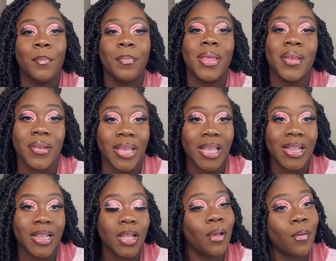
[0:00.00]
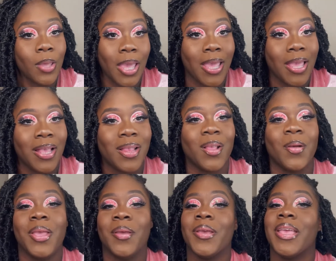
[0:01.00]
period. Okay, so
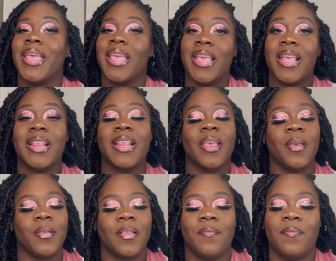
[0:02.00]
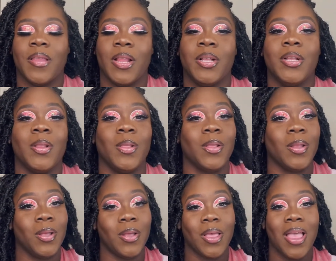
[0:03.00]
here it is. Here is the finished
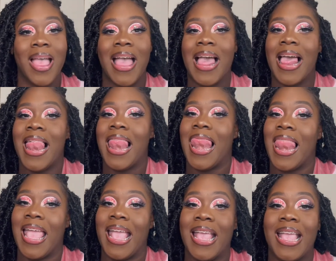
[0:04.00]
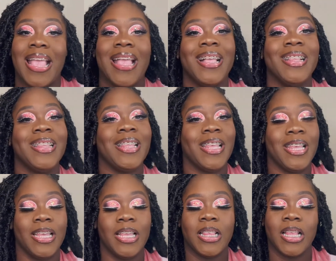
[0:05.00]
look,
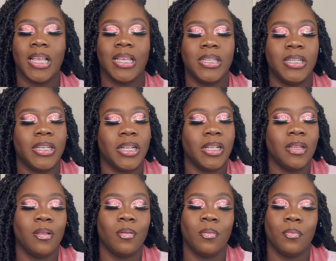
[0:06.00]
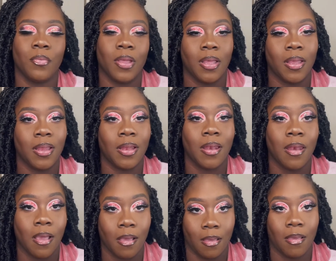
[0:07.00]
ladies and gentlemen.
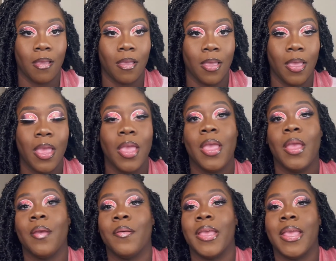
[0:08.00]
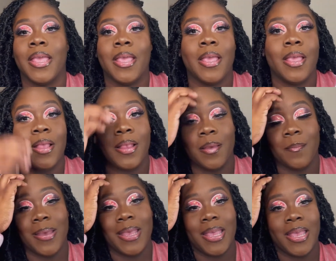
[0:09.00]
Here it is. Here
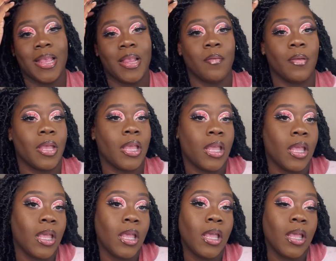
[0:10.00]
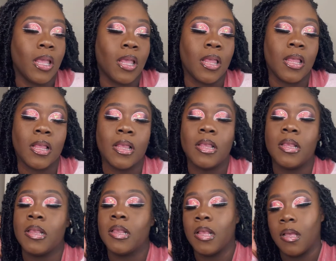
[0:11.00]
it is. Here it
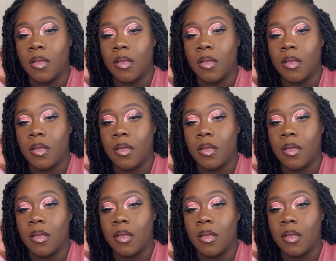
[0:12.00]
is.